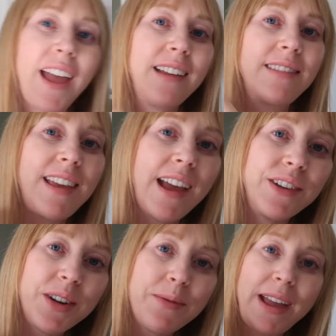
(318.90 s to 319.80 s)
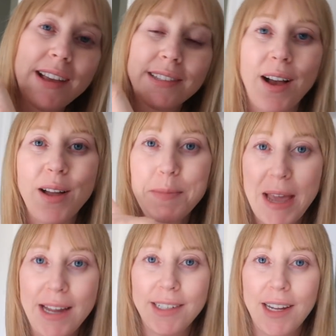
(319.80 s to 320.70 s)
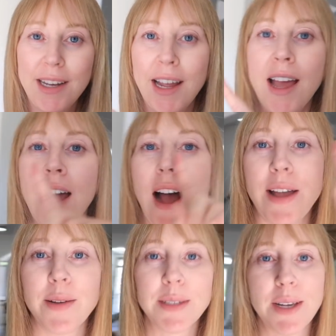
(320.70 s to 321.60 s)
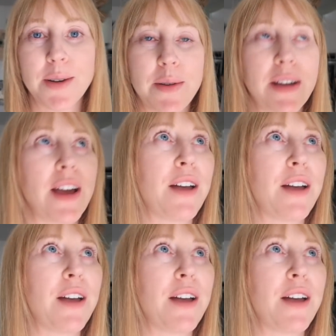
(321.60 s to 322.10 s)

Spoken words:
and the entryway is all painted. I also